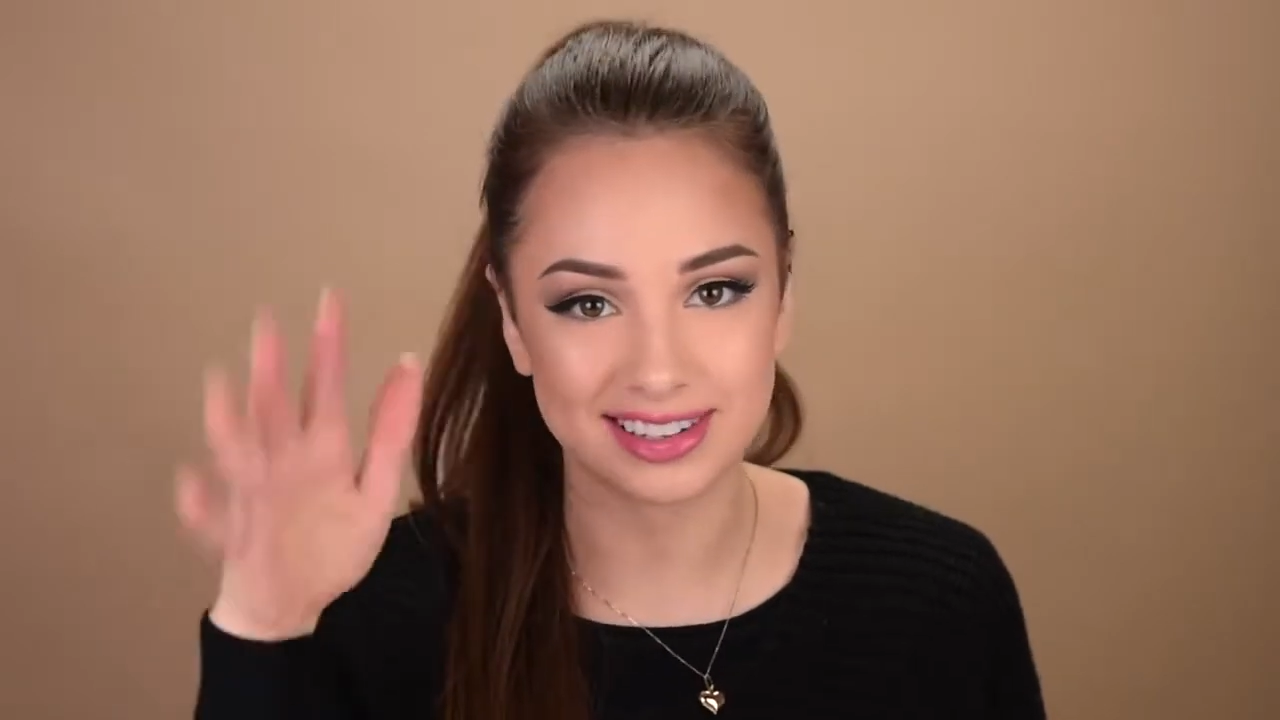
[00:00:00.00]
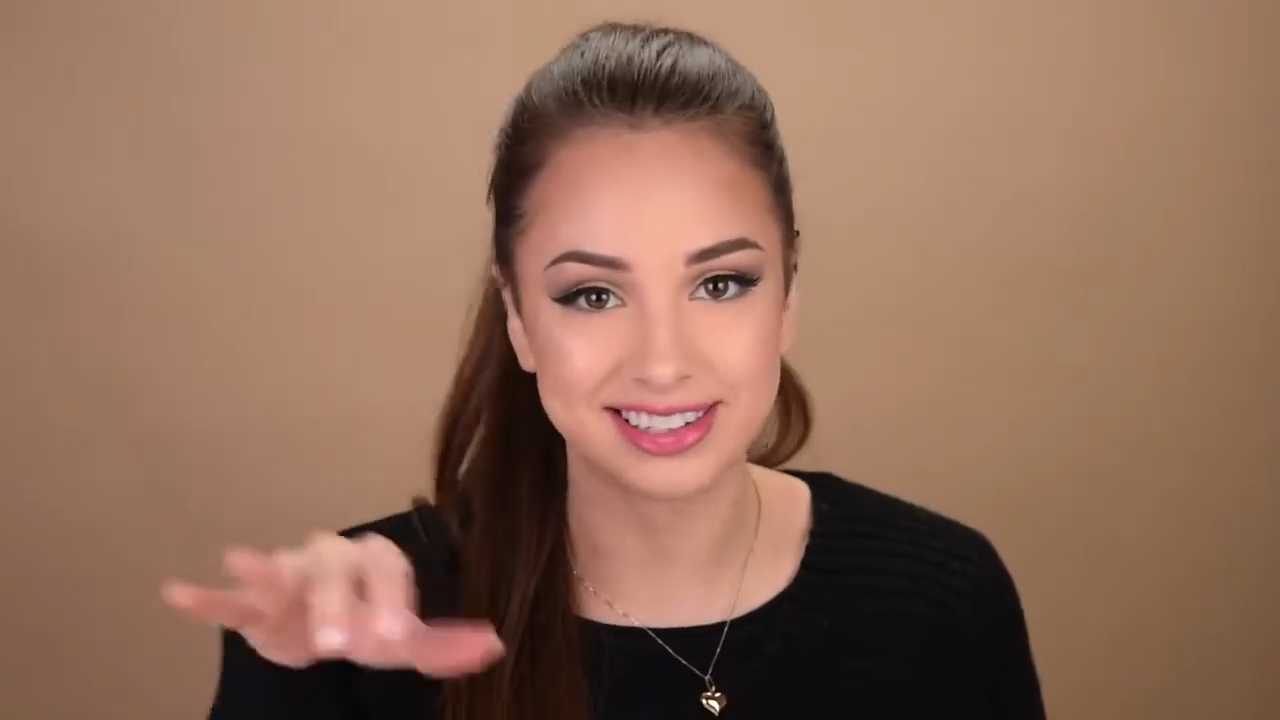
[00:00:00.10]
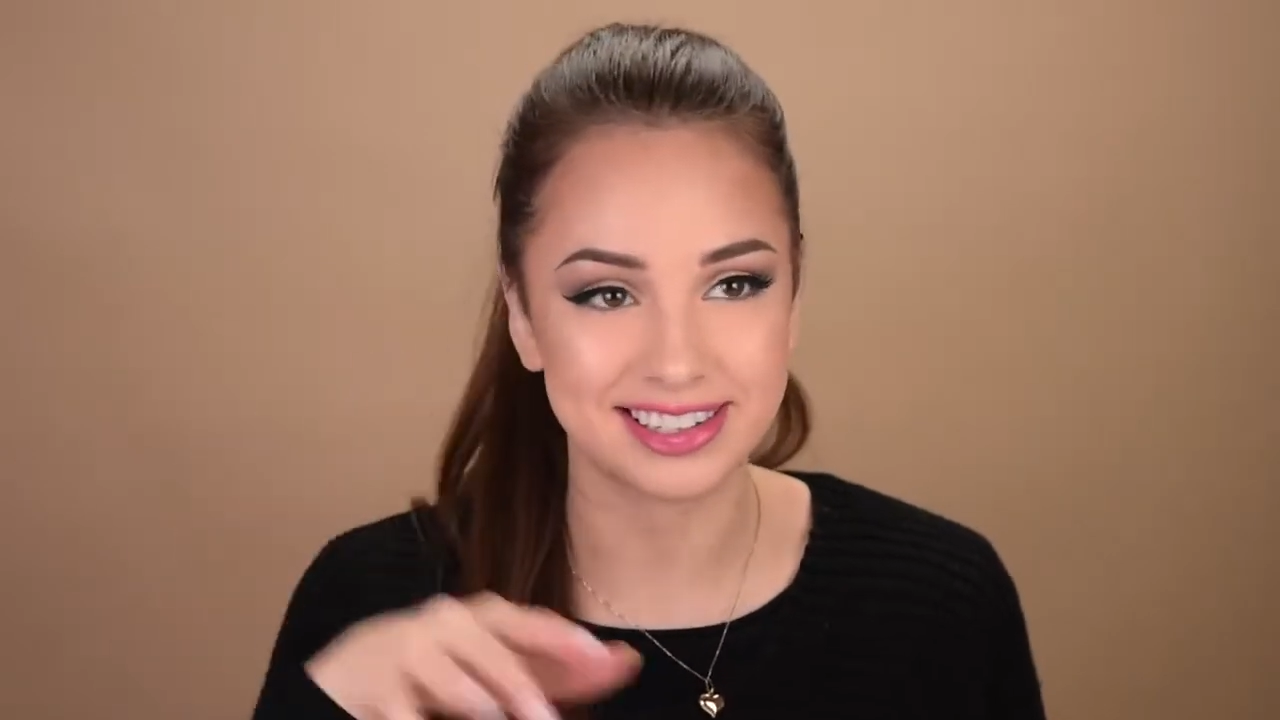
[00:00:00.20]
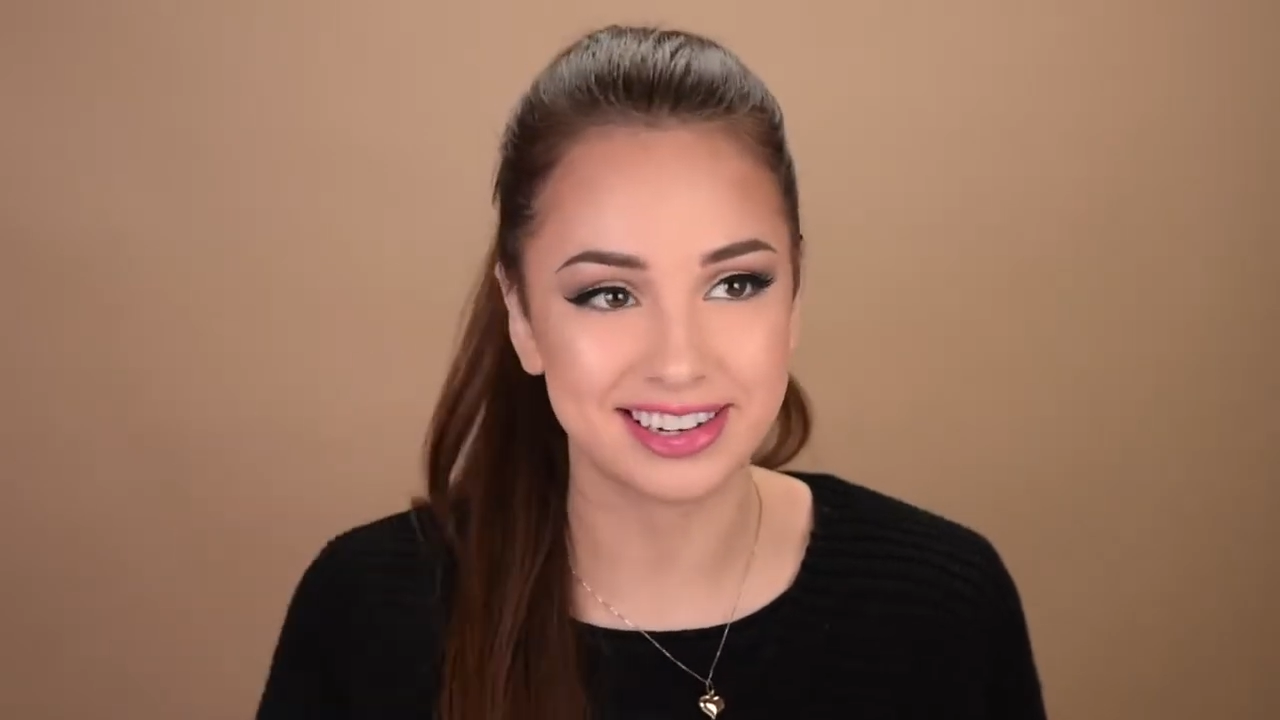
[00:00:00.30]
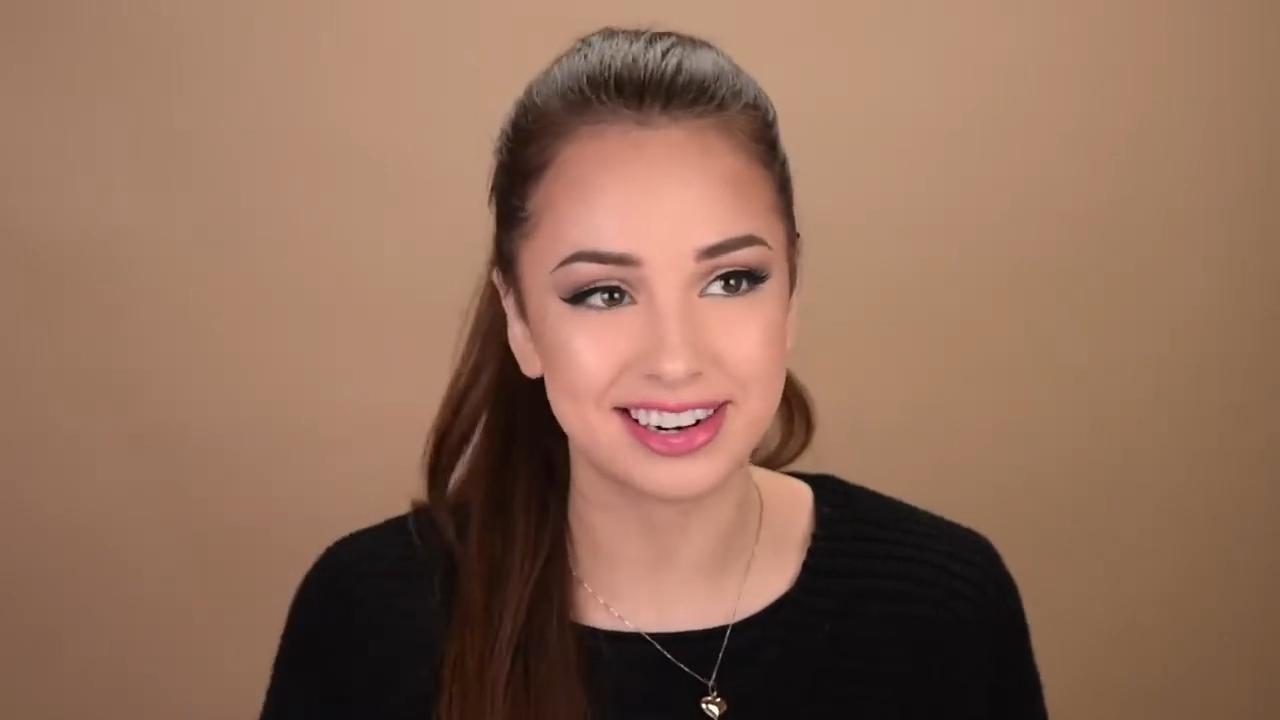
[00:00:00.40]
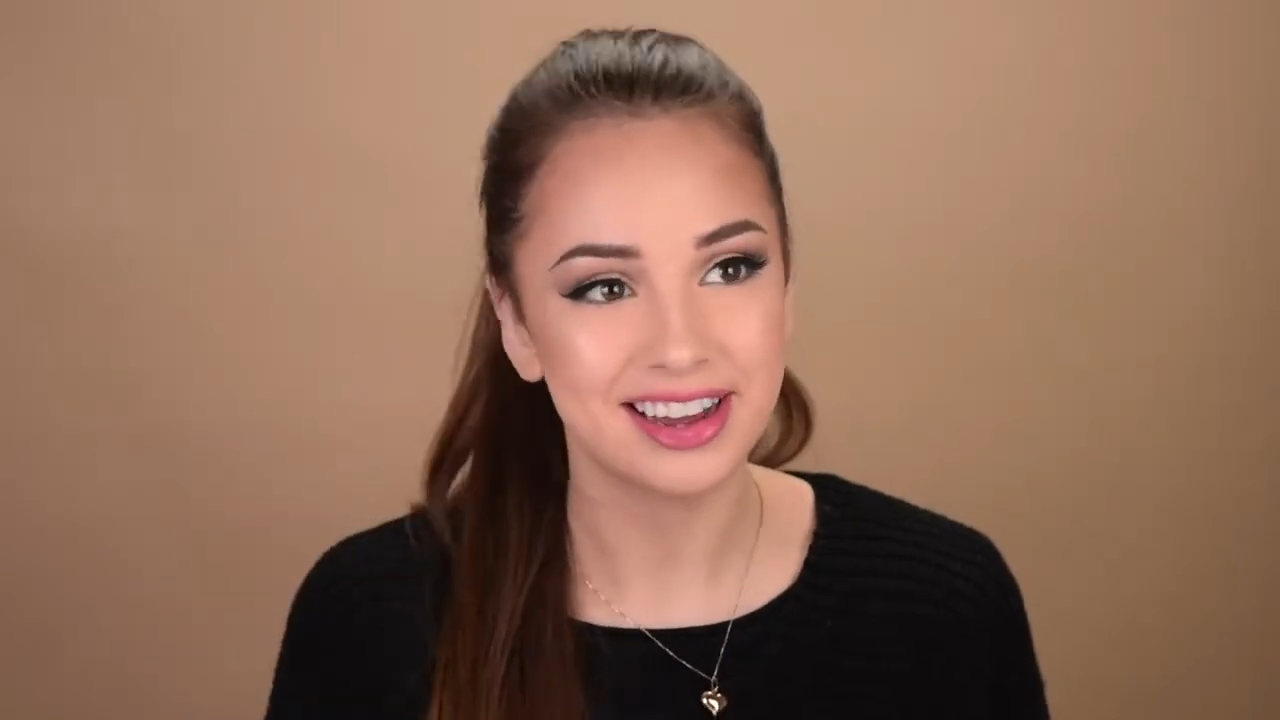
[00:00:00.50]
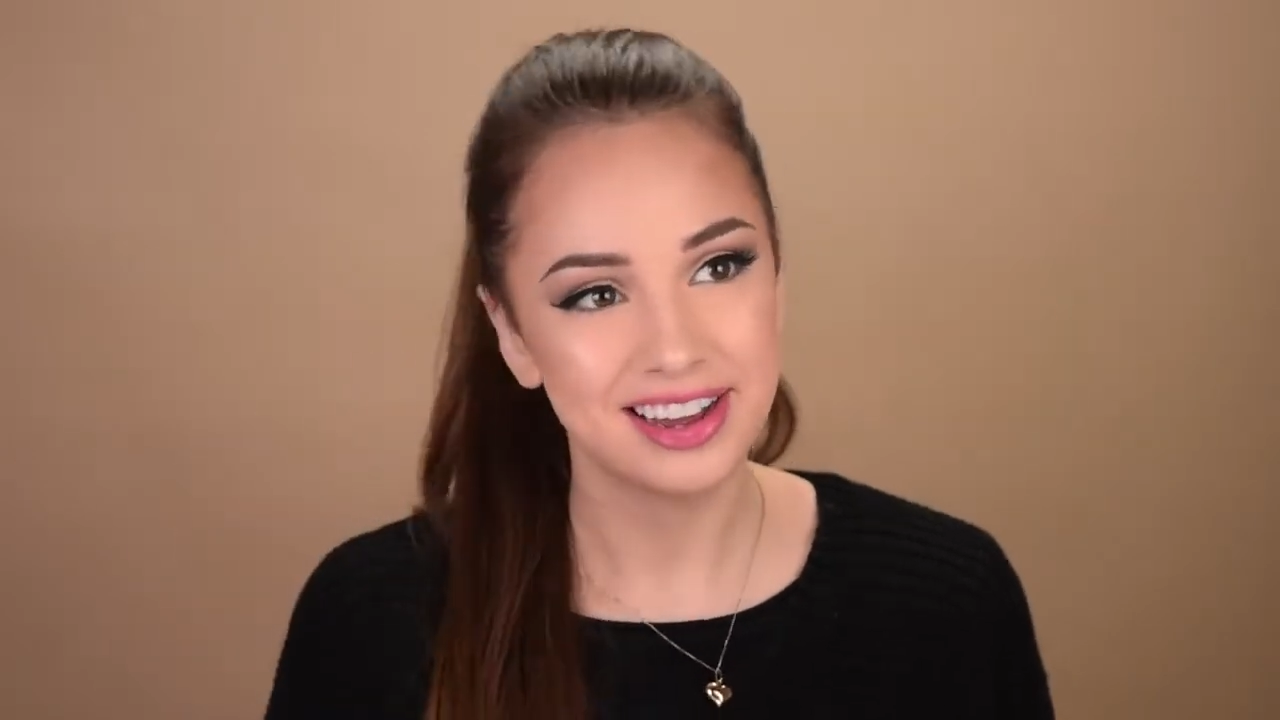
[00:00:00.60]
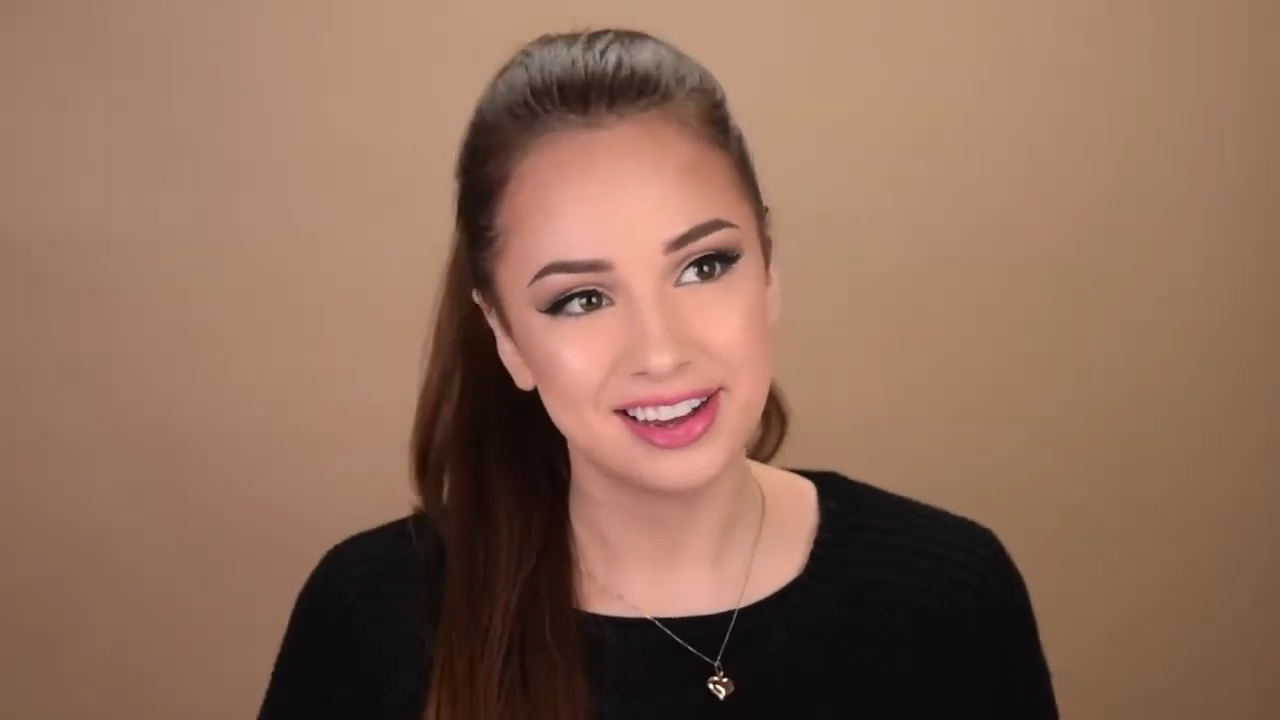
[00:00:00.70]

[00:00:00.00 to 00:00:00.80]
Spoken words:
concealer.